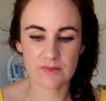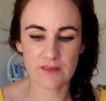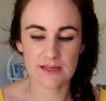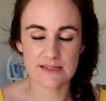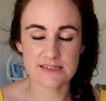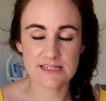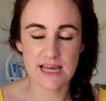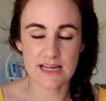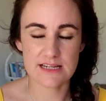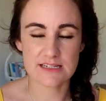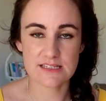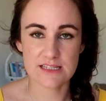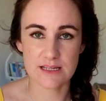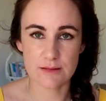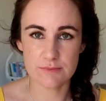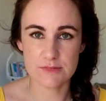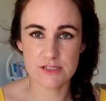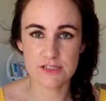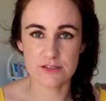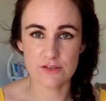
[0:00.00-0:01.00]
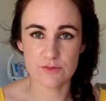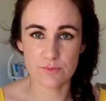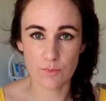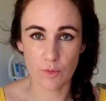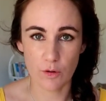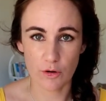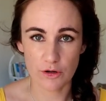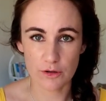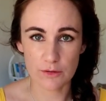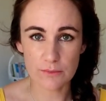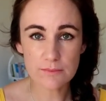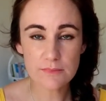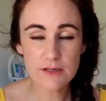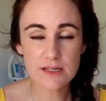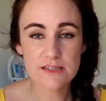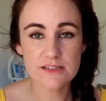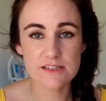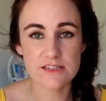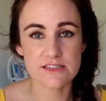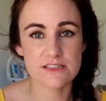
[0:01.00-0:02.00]
attach them to the bottom,
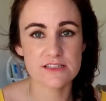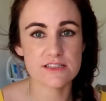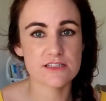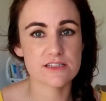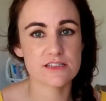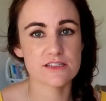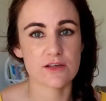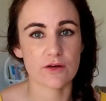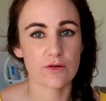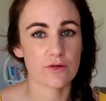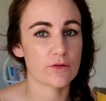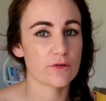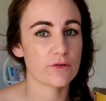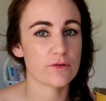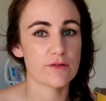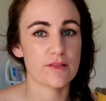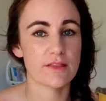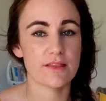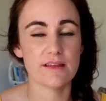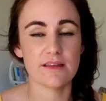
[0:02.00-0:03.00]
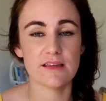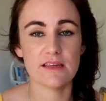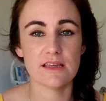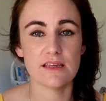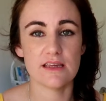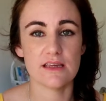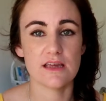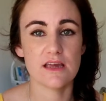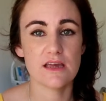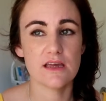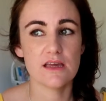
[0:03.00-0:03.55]
just so the